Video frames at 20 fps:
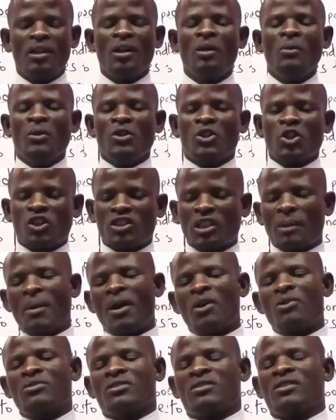We talked
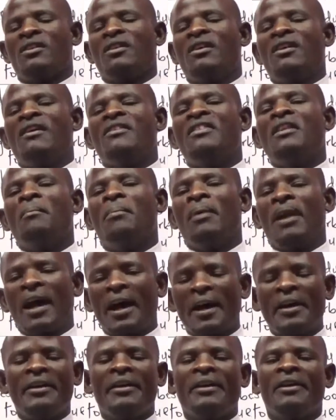about the
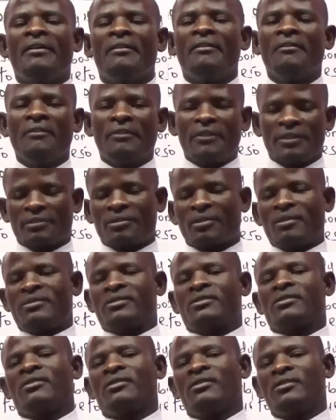blood
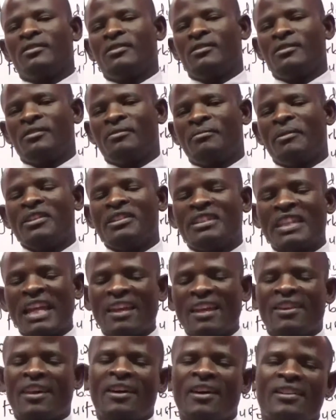vessels by saying
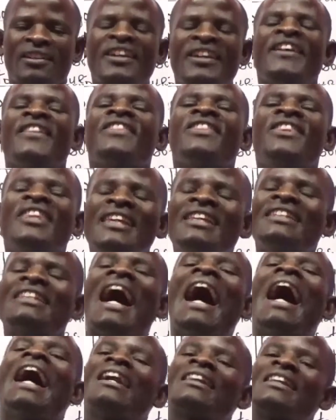that these
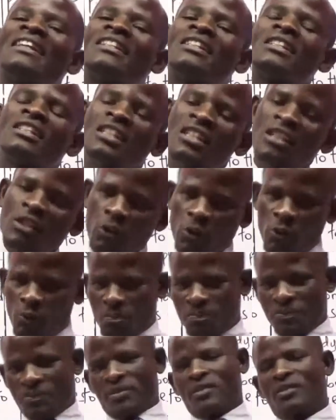are the
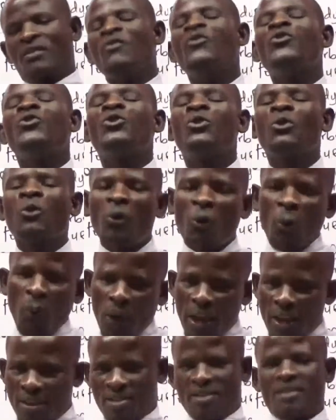tubes through
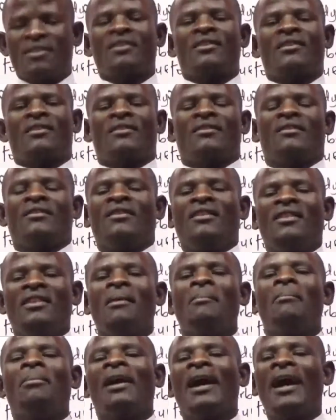which the
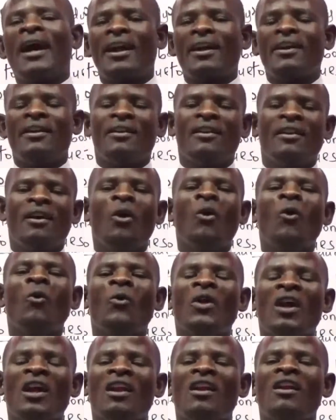blood
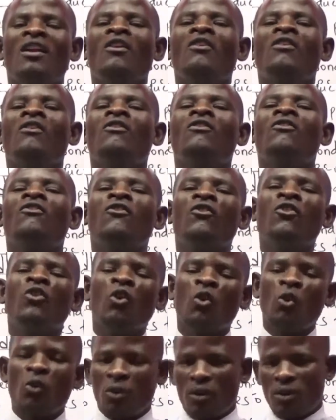will
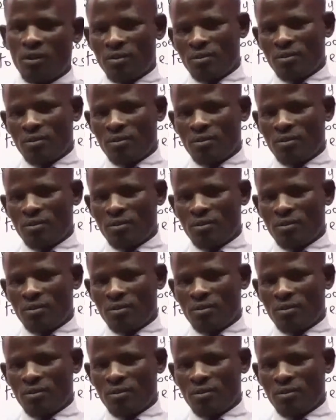flow.